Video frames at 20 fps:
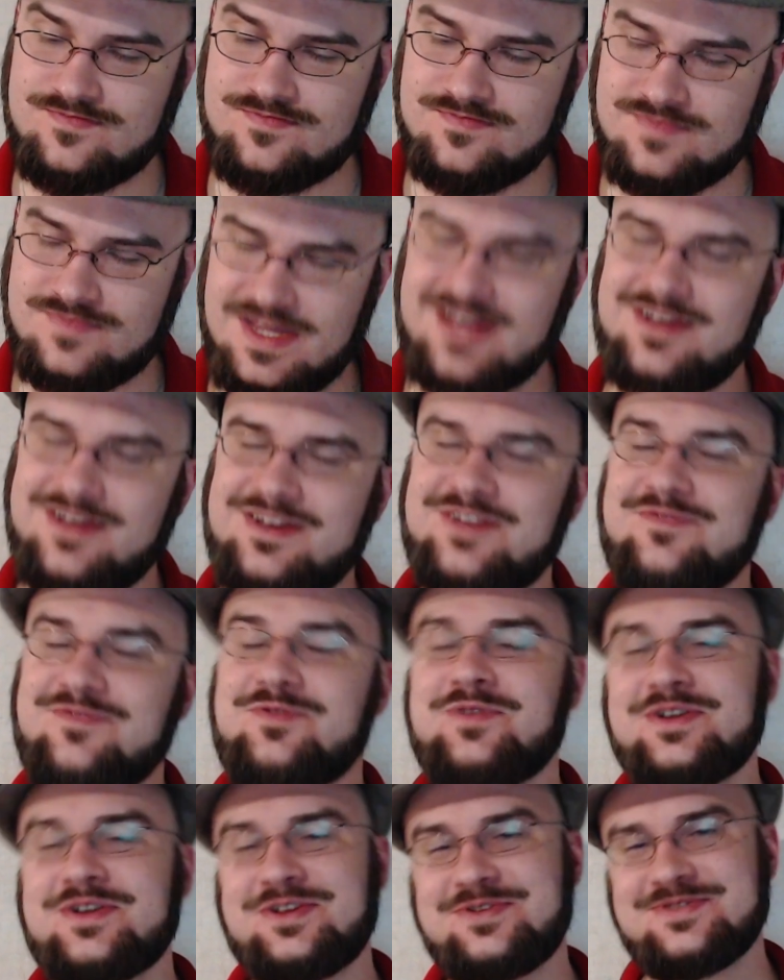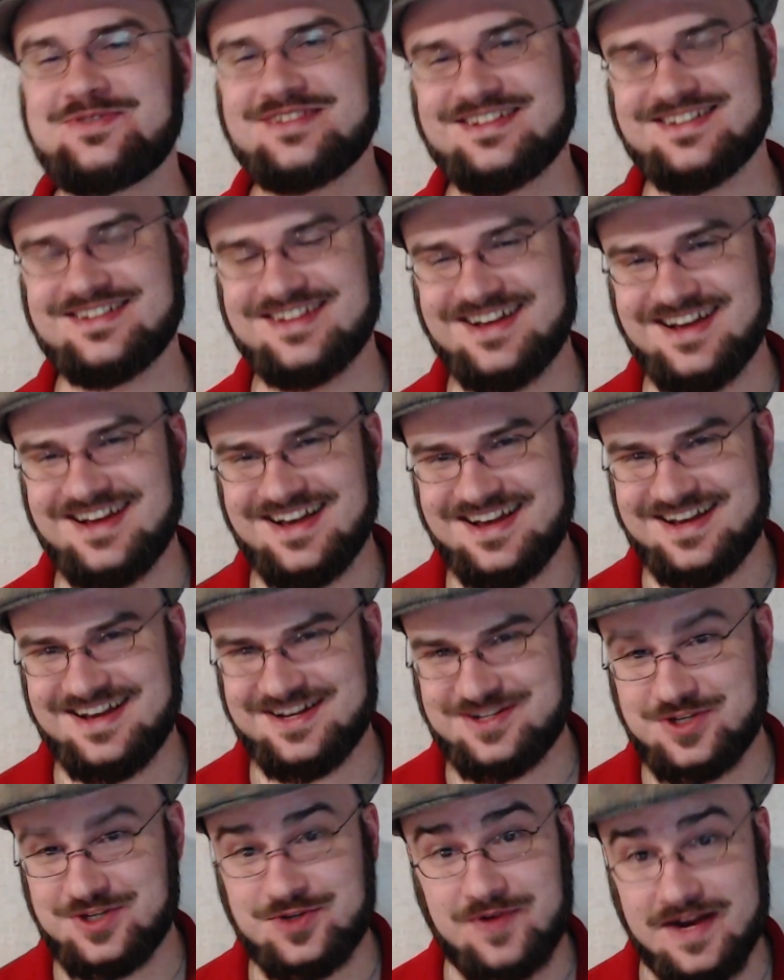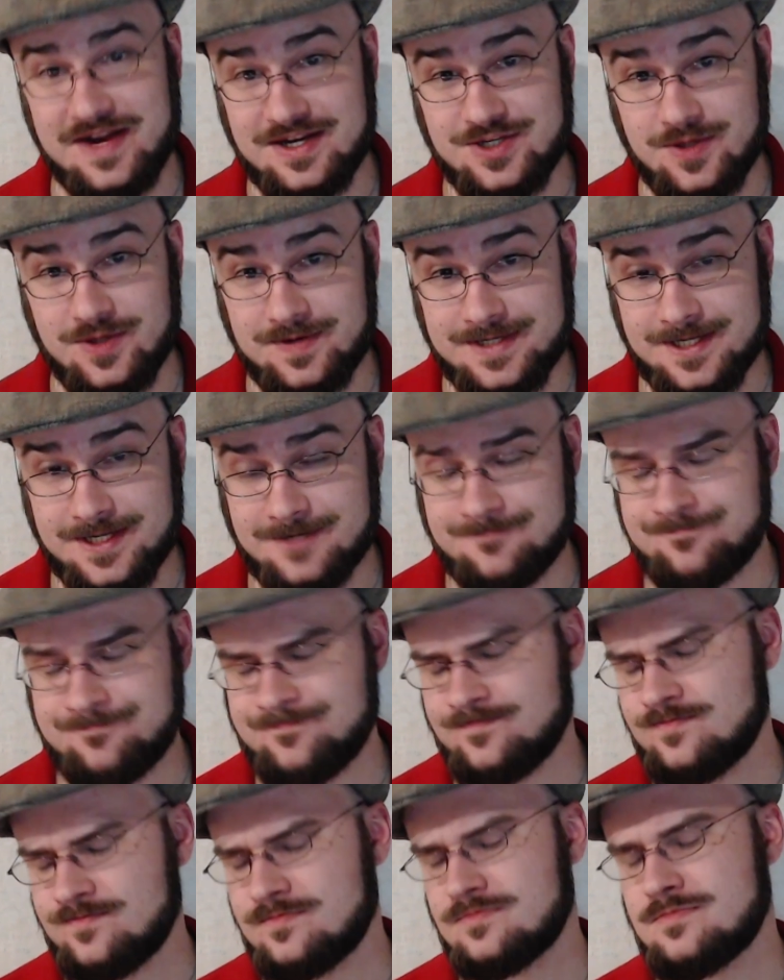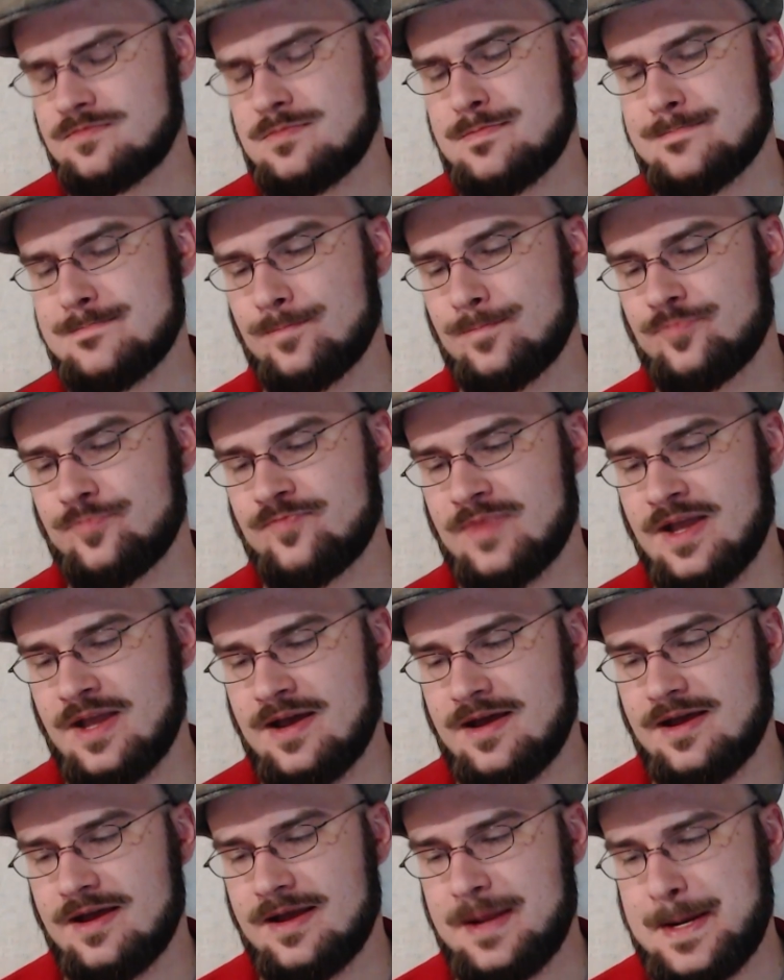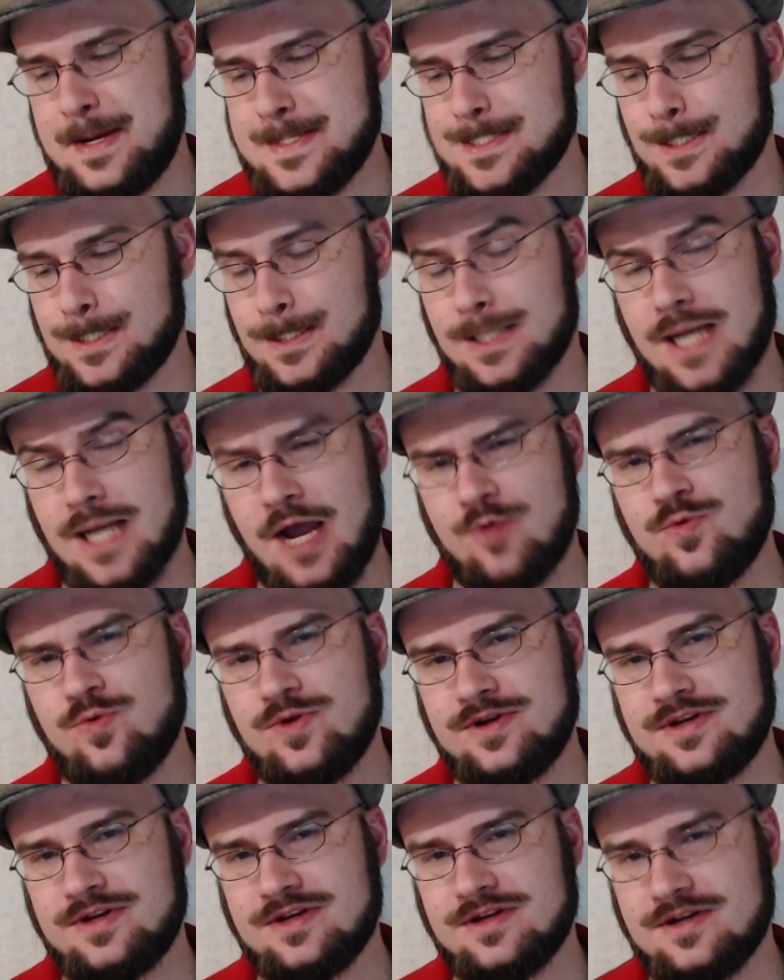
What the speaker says: if you want to use it straight, shall we say. Yeah, I would